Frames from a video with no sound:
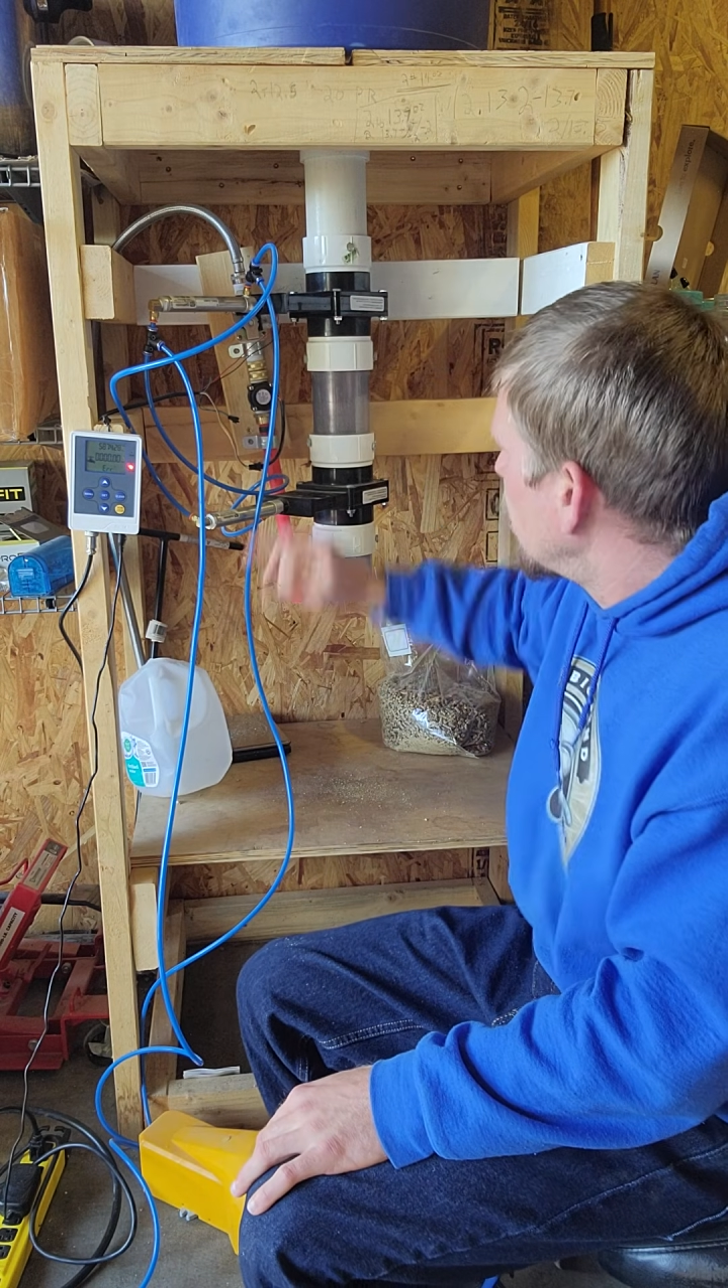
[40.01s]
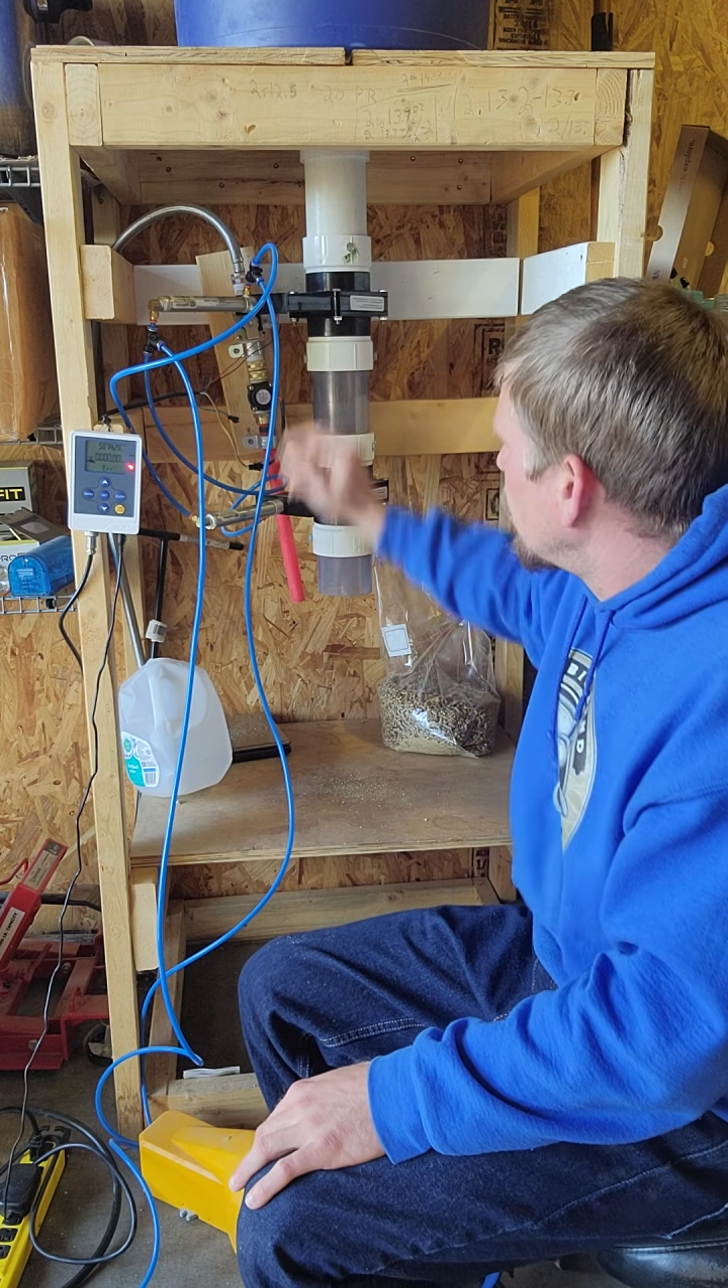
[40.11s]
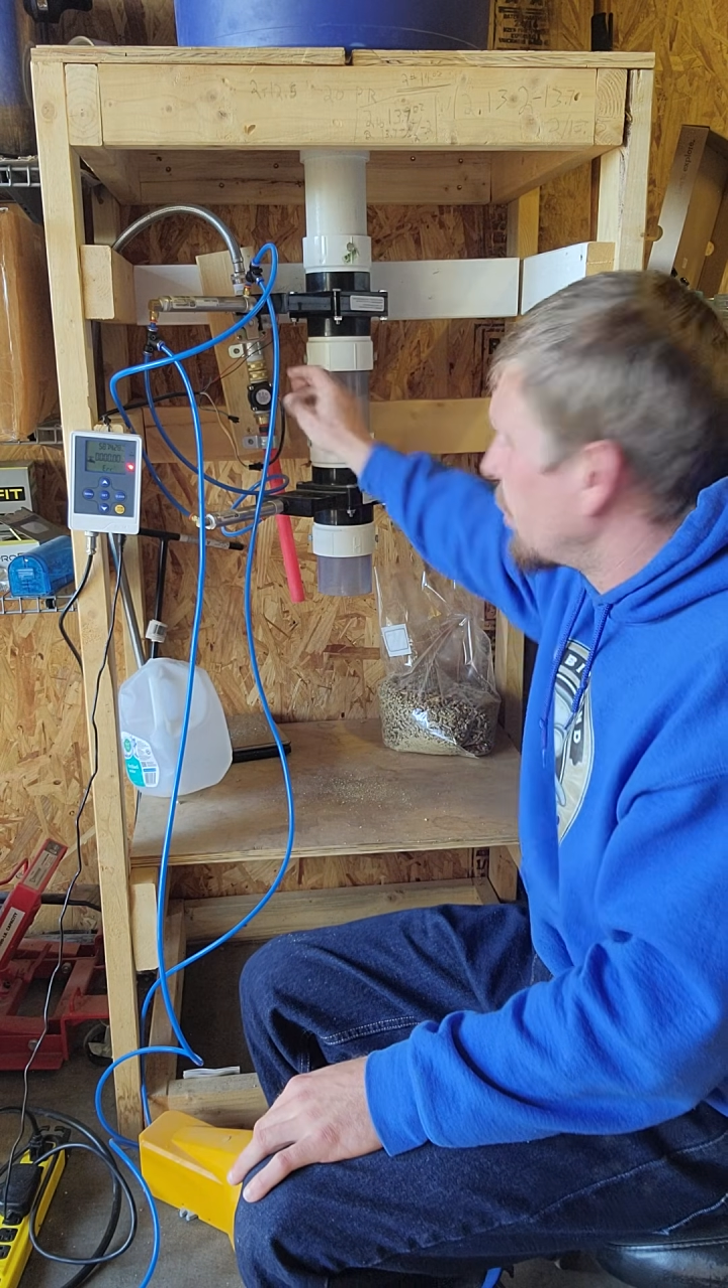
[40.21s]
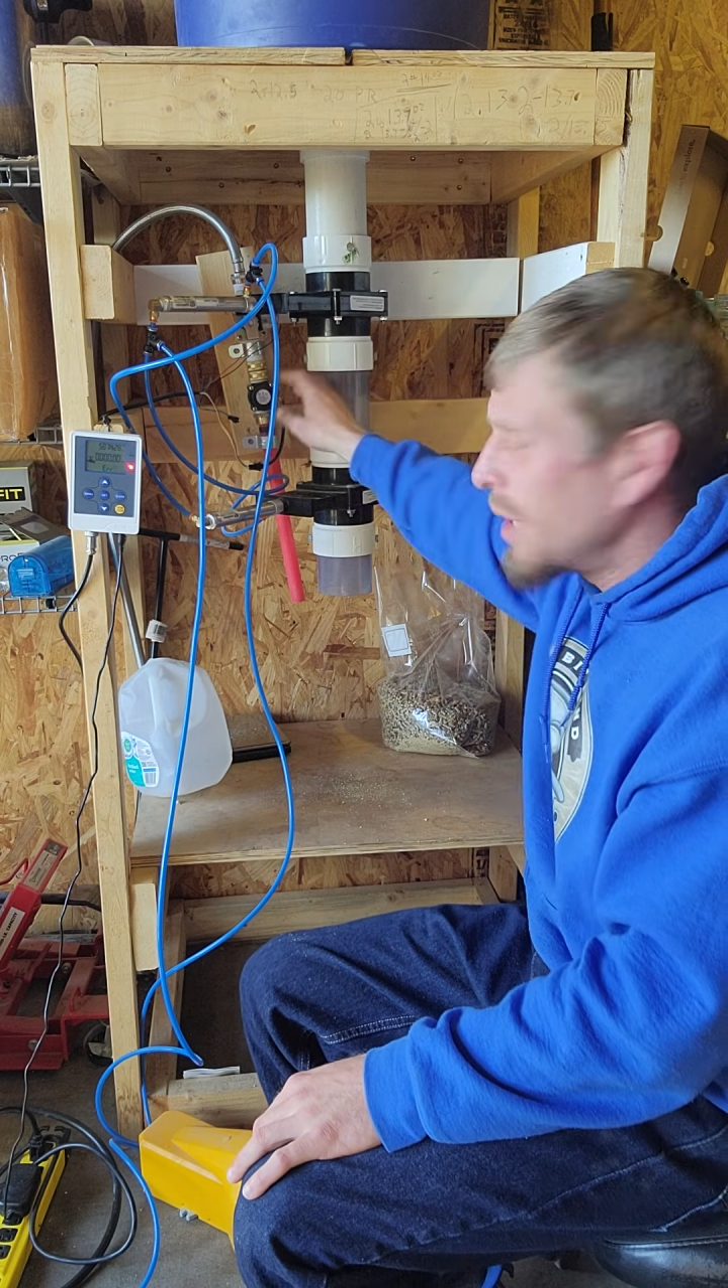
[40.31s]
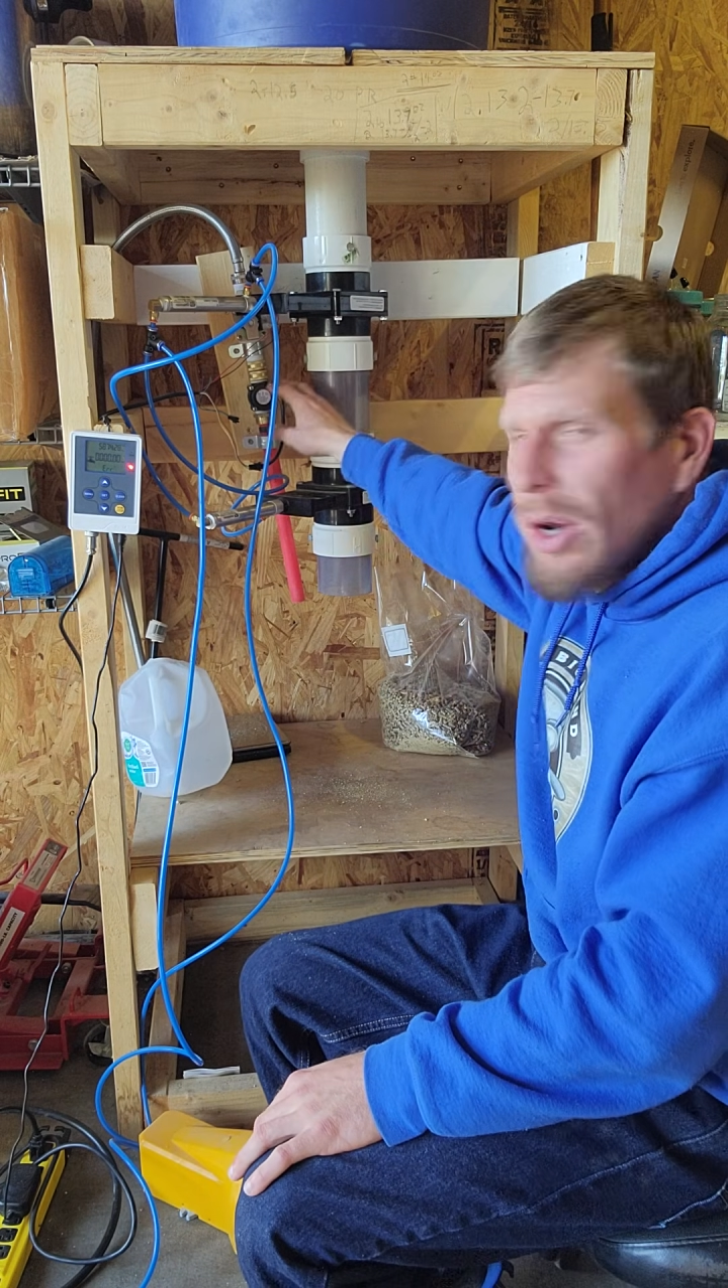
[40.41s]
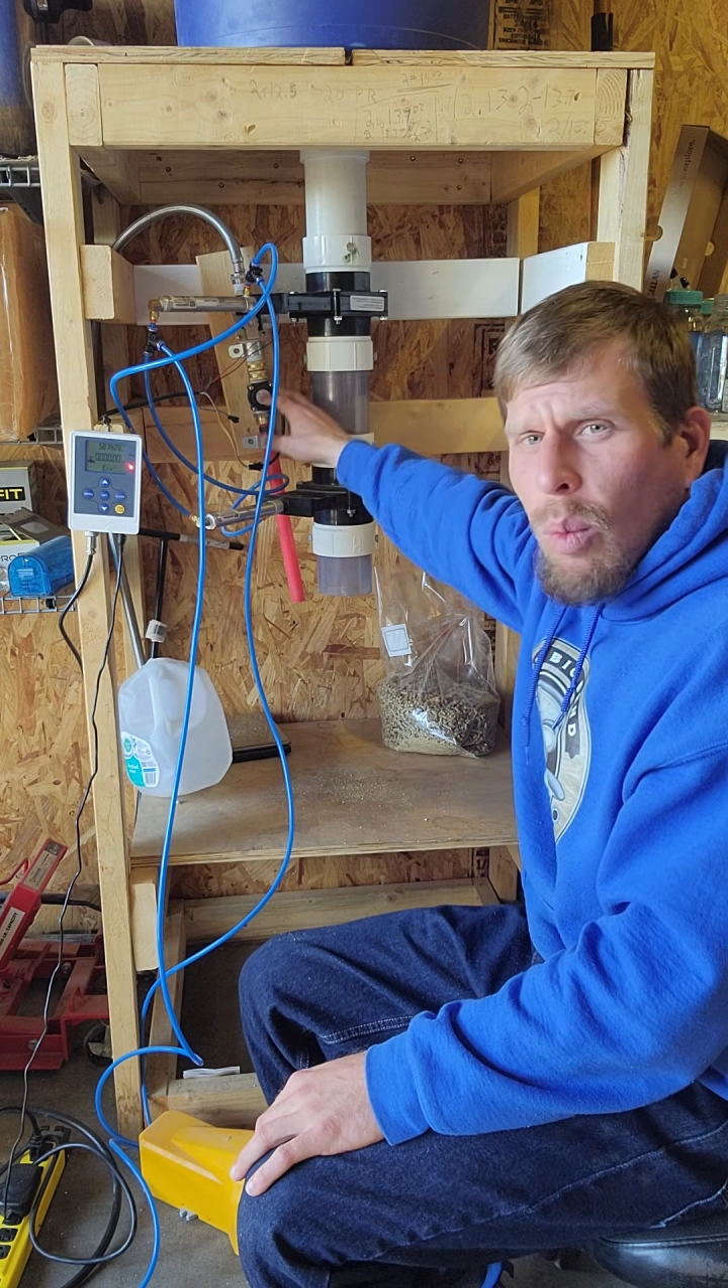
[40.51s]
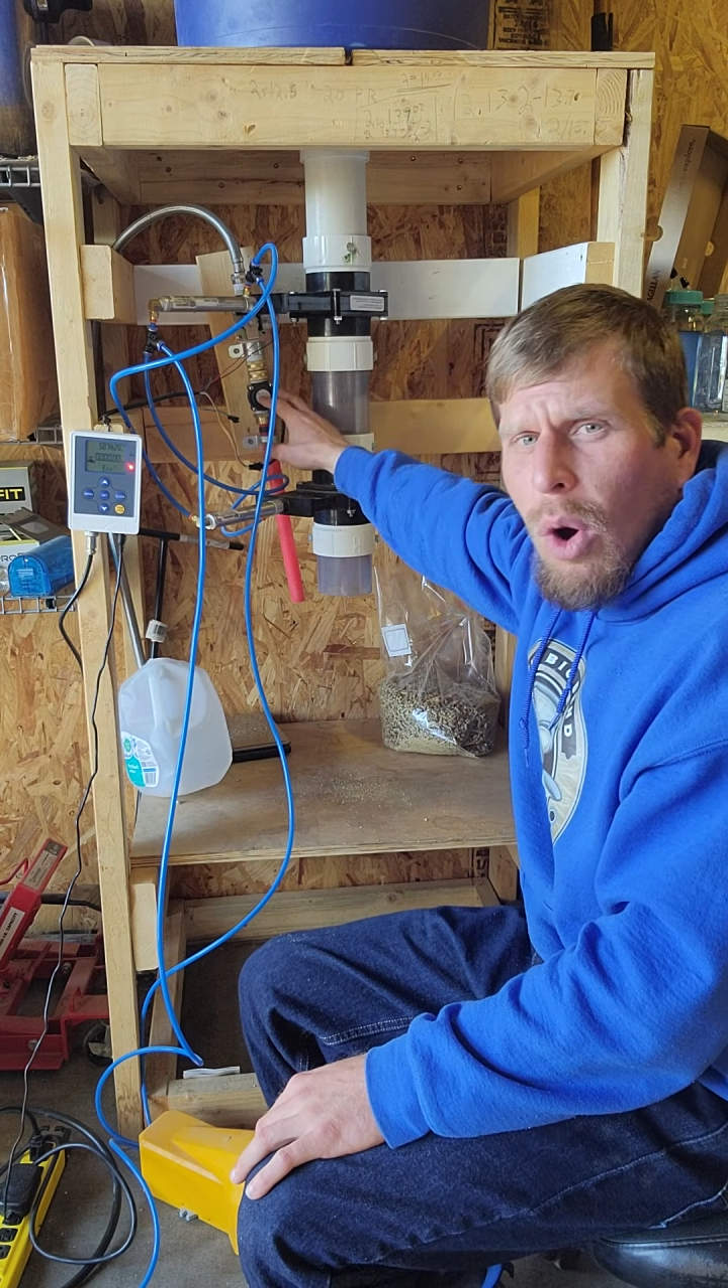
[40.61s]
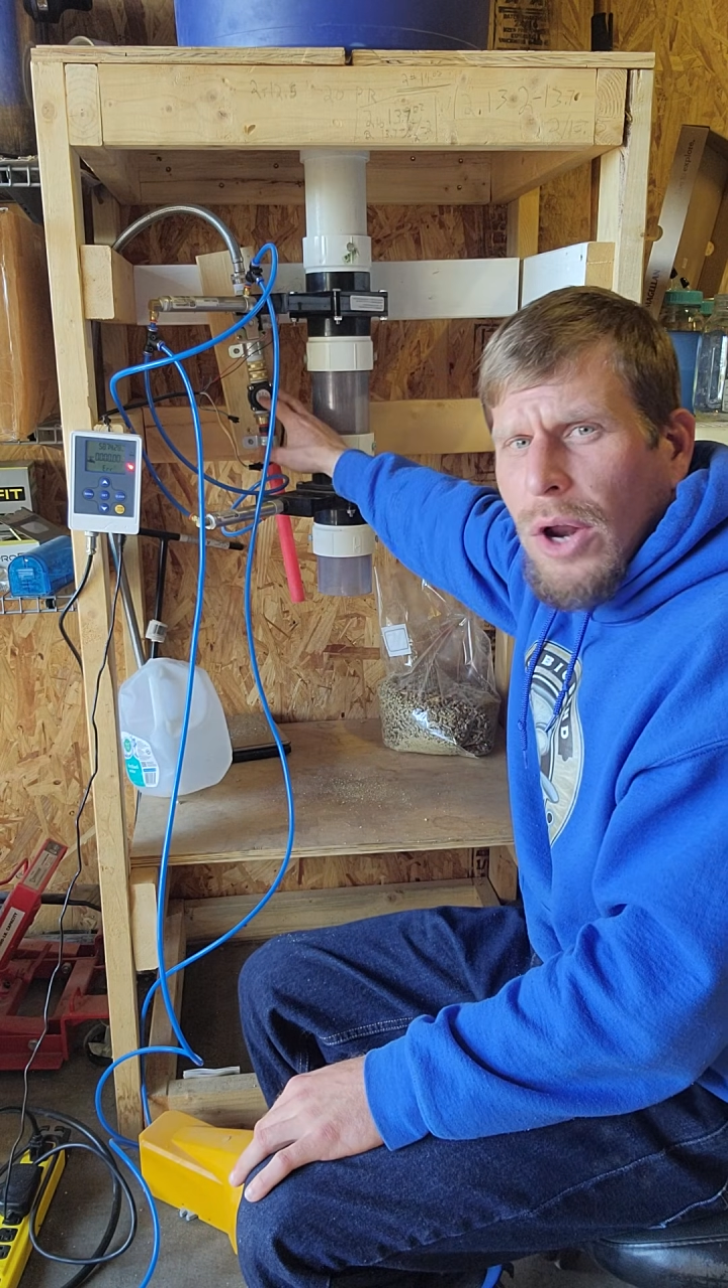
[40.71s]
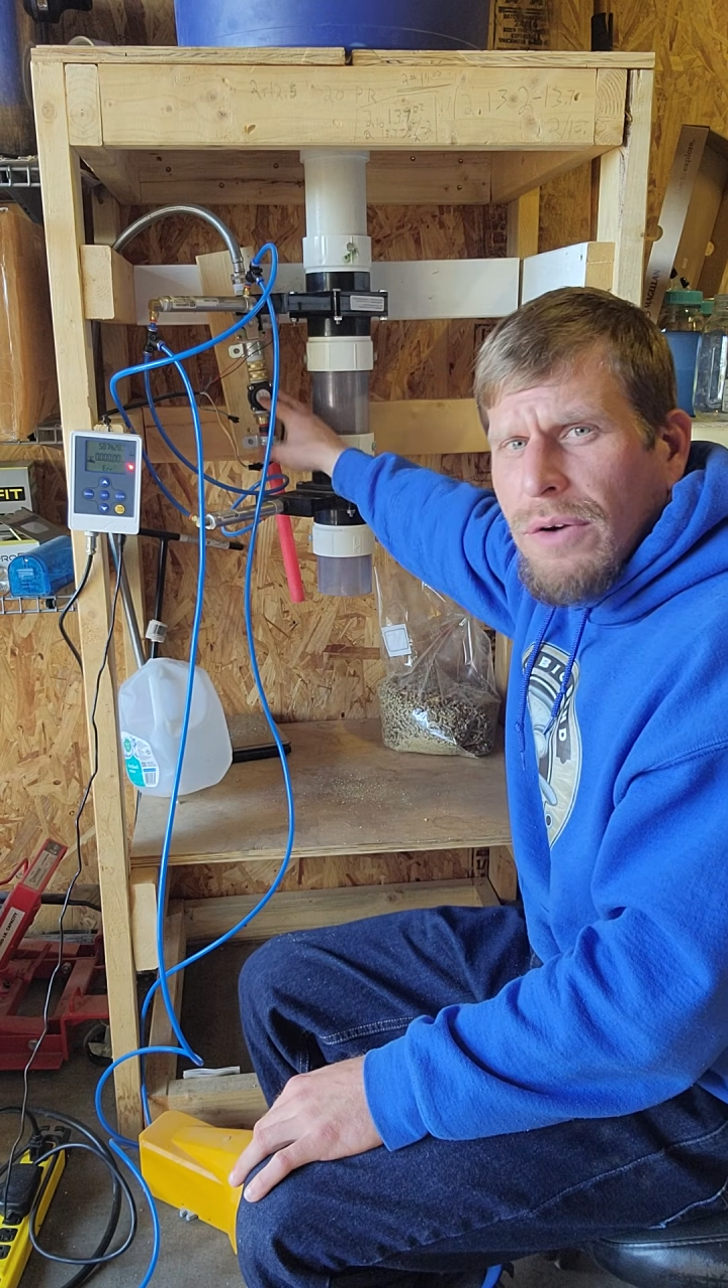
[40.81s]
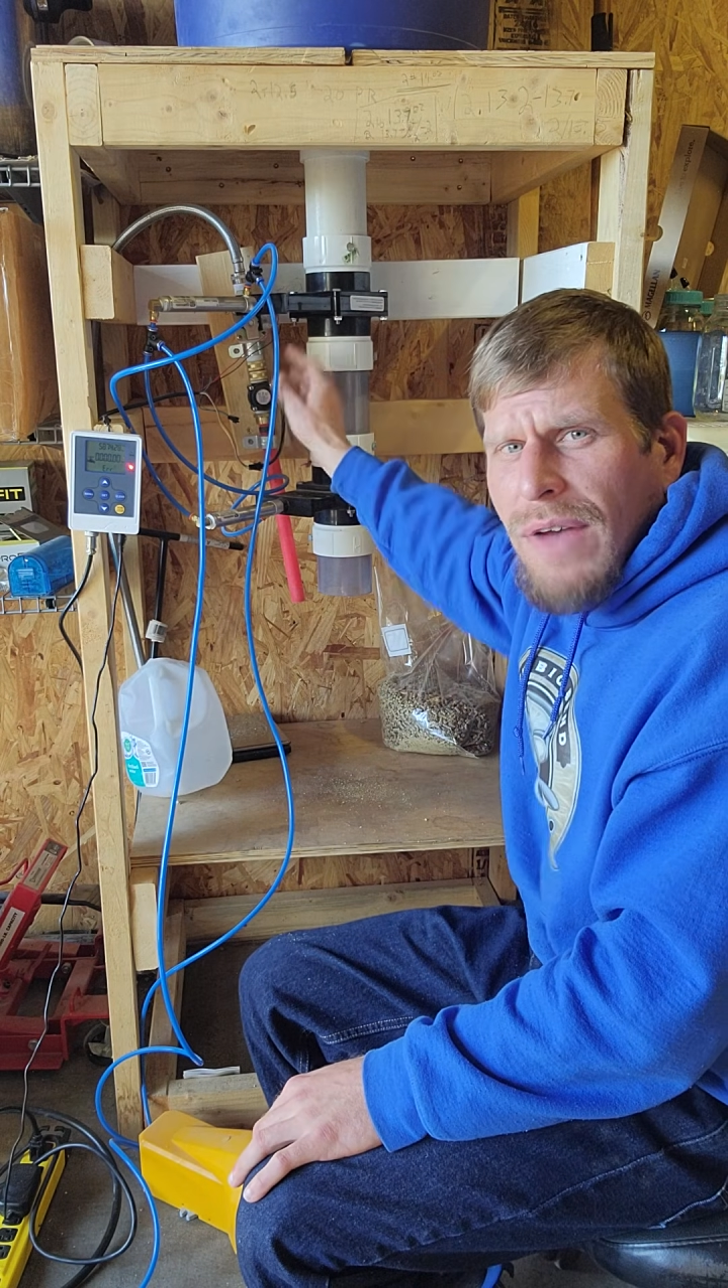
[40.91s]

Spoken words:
You'll need a water